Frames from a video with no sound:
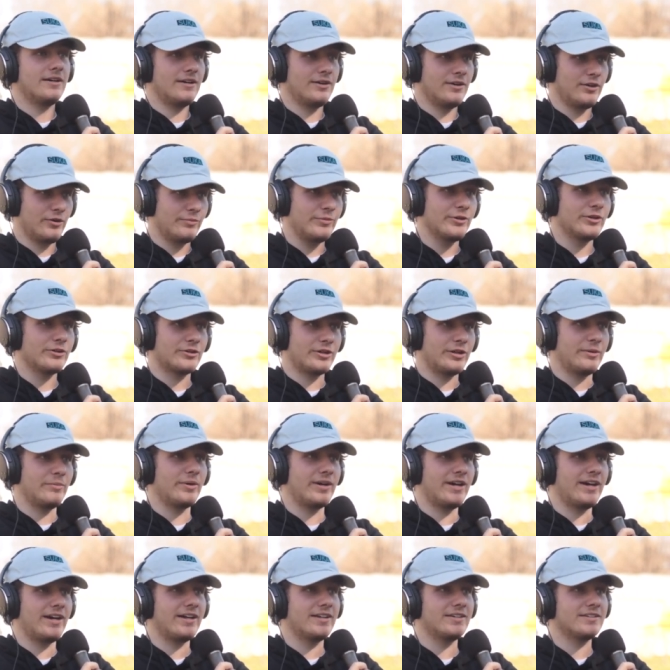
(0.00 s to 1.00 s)
oatmeal cream.
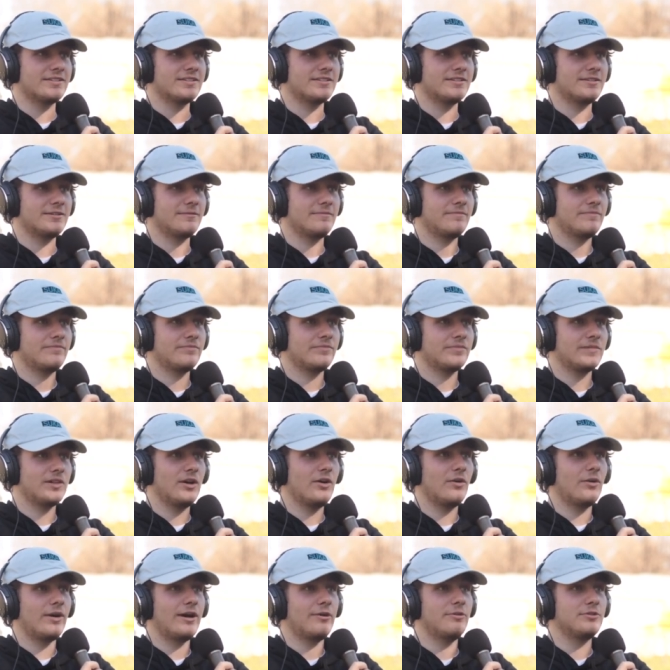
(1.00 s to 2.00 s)
You're pies. just waiting for those.
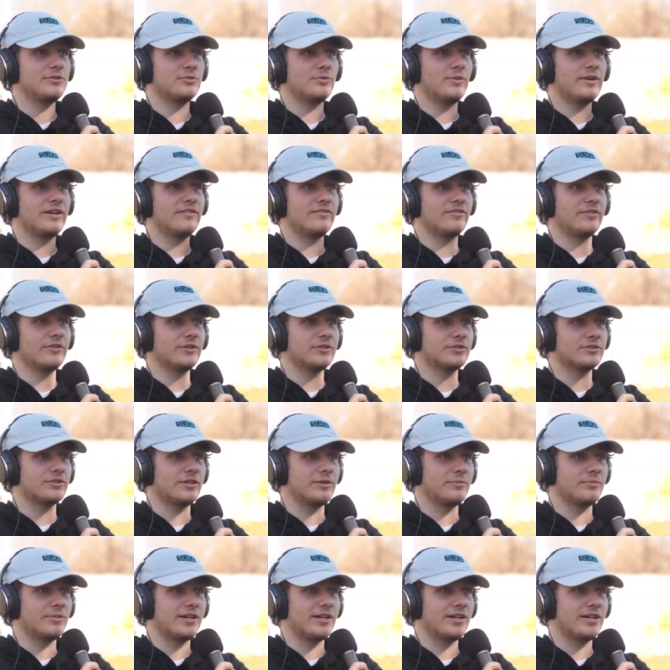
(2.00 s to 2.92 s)
Oh, I was pies. waiting for those cream